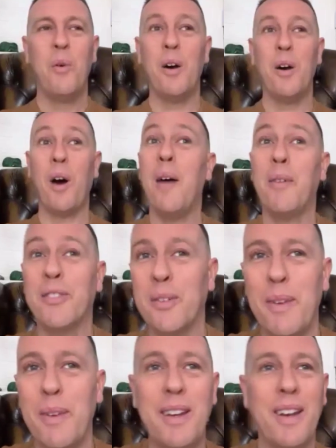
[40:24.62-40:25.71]
Well, I must
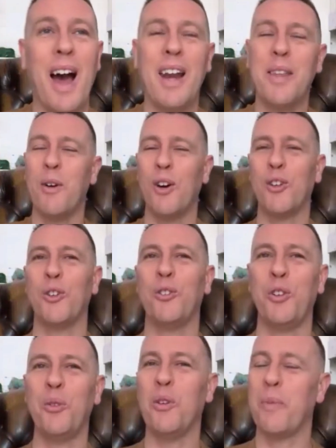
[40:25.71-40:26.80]
admit, Honey Myrtle,
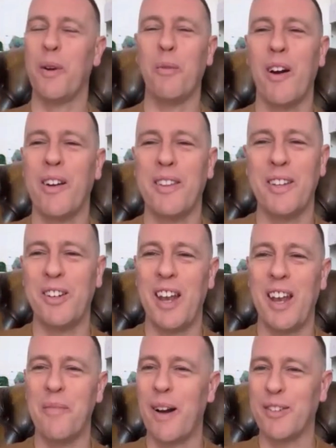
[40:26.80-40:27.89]
you were a bit worried that you
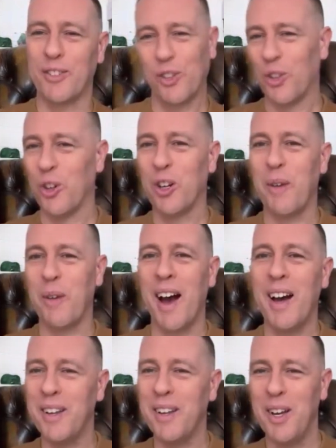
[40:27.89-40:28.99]
didn't have much to talk
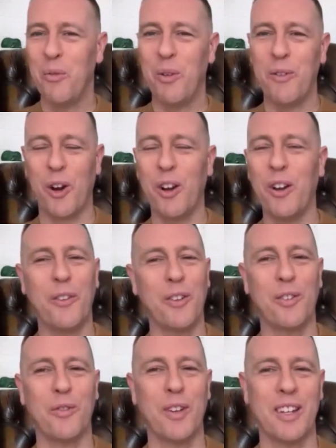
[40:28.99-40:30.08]
about. We've gone off
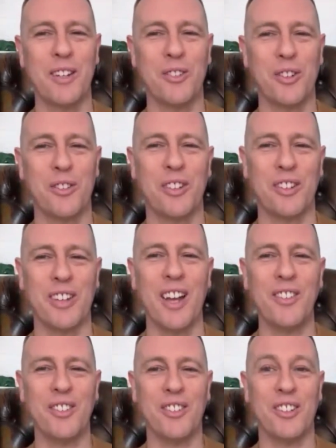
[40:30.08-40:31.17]
on some really interesting
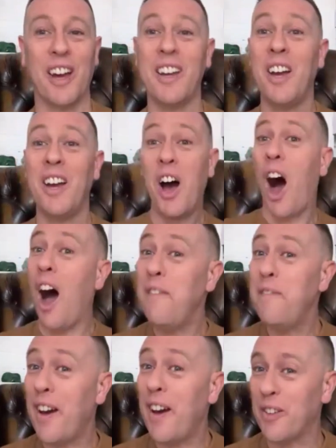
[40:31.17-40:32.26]
tangents today.
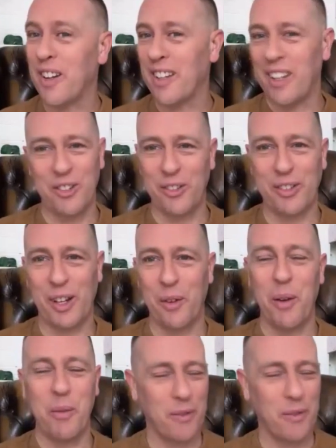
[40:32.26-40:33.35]
I found it really
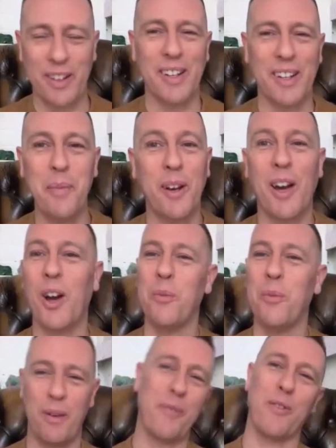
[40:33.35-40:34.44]
interesting where we've ended up, and I
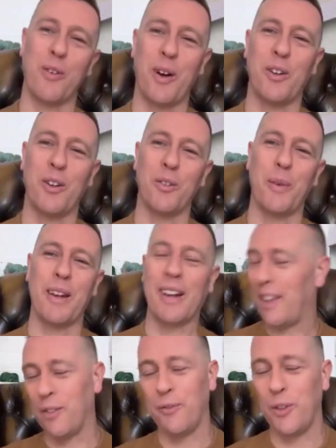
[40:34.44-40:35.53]
hope everyone who's been
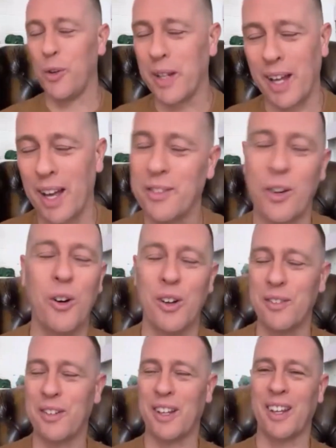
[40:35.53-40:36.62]
either viewing us
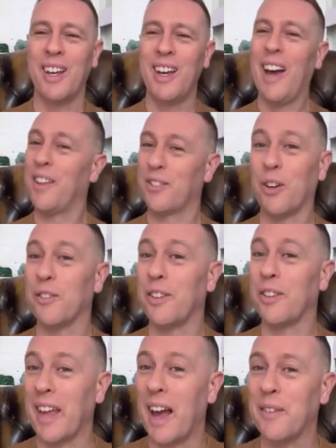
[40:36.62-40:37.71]
or listening has got
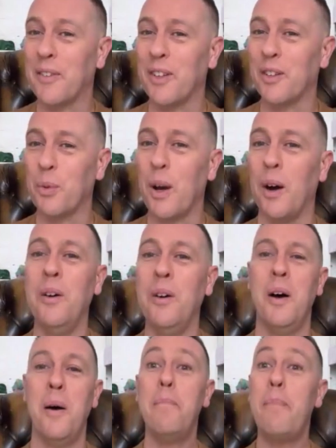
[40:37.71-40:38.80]
something out of it as
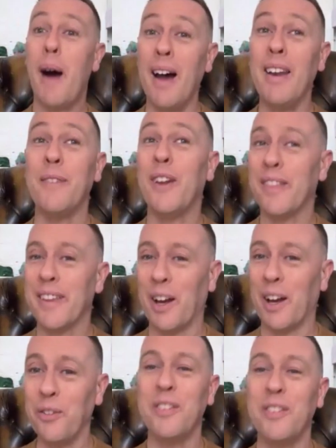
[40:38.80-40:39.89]
well. But if nothing
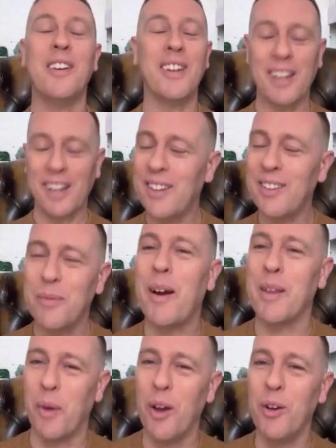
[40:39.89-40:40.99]
else, get some
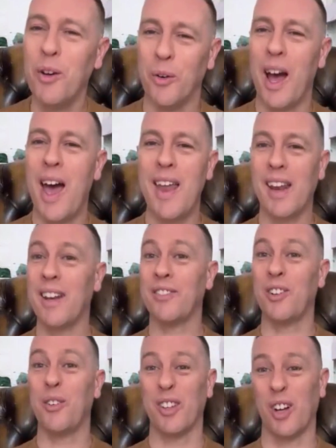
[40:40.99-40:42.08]
Honey Myrtle and let
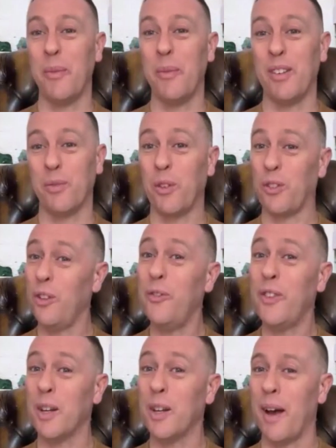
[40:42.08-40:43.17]
us know in the comments what
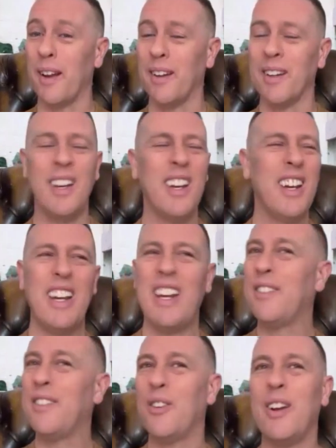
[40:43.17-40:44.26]
you feel about it.
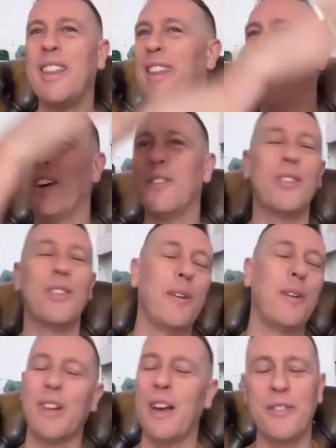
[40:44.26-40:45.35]
Is there anything else that
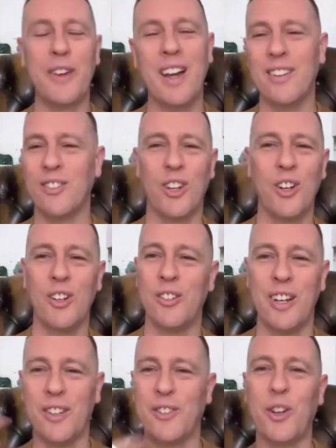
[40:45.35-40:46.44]
we've left
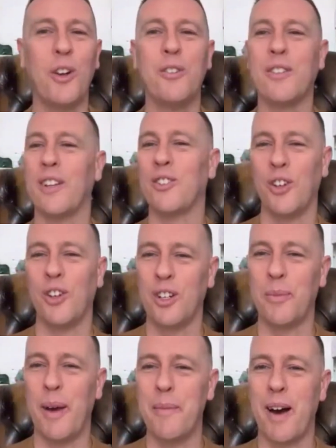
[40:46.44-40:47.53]
unturned, any stones
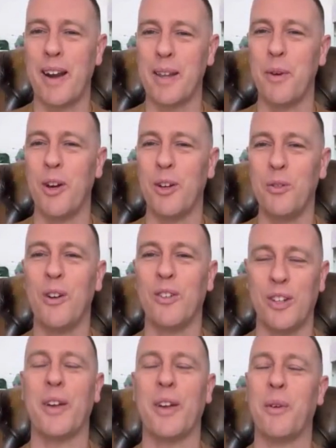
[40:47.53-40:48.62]
unturned about Honey Myrtle,
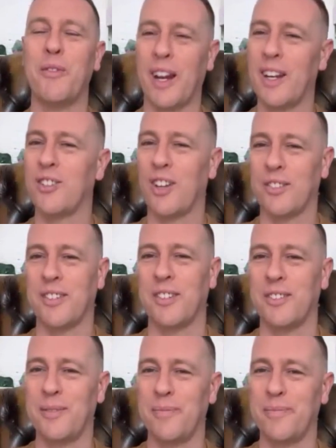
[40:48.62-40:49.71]
or do you think we've done it
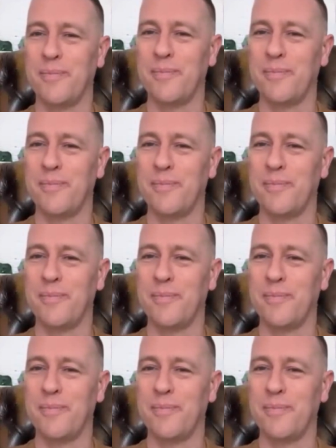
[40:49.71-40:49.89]
justice?